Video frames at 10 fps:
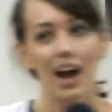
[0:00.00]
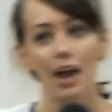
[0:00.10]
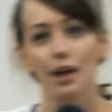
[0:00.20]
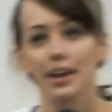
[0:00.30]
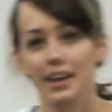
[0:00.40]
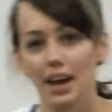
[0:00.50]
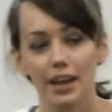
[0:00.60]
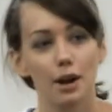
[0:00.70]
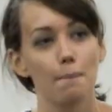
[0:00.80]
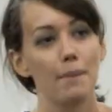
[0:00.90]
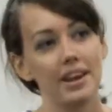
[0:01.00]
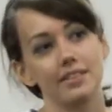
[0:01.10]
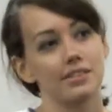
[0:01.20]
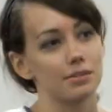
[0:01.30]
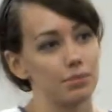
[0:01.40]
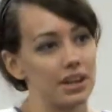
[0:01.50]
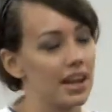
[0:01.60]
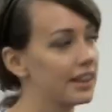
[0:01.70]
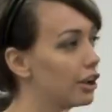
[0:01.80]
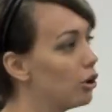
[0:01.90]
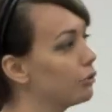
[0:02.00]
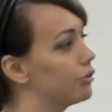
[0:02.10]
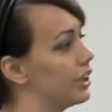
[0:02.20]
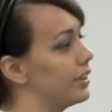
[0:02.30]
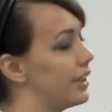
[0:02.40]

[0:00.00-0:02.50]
It amazes me. And they do